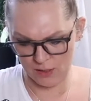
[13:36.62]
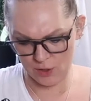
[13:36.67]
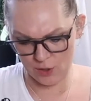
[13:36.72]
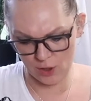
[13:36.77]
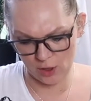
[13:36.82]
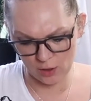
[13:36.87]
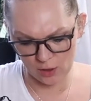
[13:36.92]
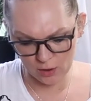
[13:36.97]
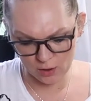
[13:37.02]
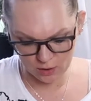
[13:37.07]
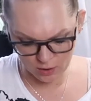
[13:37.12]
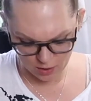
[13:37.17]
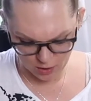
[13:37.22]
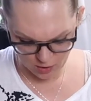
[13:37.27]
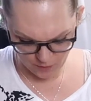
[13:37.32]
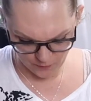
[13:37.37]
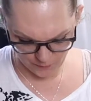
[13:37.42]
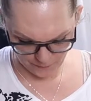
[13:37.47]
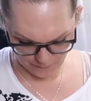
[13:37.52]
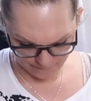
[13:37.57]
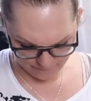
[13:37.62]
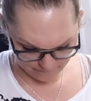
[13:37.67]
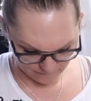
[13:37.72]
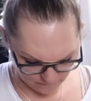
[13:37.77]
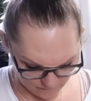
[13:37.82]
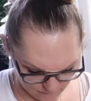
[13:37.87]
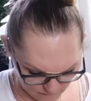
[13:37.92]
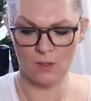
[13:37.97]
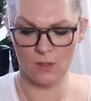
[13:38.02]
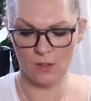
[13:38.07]
the journal.
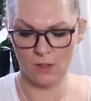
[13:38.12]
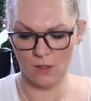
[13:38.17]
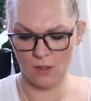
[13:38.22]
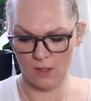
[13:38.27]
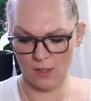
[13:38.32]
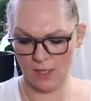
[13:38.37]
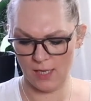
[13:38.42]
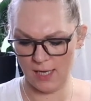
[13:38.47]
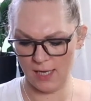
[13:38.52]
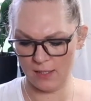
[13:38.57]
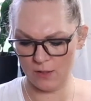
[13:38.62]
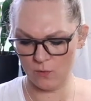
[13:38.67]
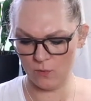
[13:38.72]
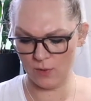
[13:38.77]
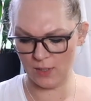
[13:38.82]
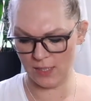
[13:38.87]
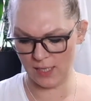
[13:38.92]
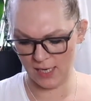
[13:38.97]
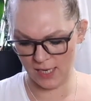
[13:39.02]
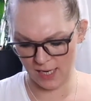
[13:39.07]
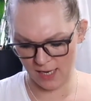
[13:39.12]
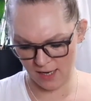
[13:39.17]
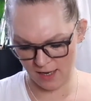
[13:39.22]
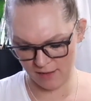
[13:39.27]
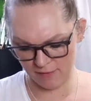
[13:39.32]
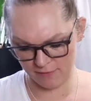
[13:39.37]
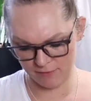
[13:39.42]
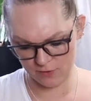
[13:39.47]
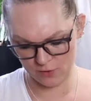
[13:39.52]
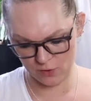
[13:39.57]
And we
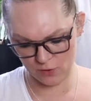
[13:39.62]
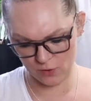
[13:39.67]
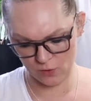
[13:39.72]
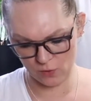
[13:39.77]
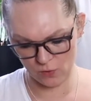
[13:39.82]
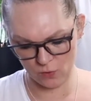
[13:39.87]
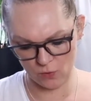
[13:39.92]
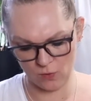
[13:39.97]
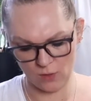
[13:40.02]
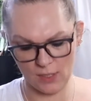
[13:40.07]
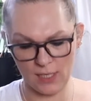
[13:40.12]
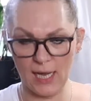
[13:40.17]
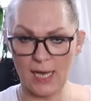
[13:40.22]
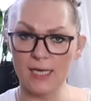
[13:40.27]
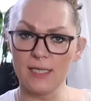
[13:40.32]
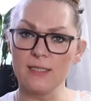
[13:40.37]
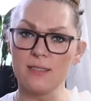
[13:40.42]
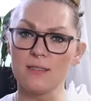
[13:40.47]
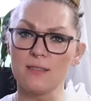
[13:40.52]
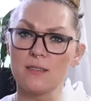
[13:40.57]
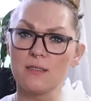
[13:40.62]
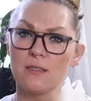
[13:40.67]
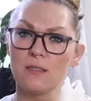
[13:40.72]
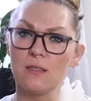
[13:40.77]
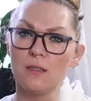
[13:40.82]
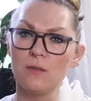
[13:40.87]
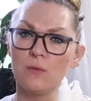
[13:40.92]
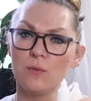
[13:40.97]
have 2 lights,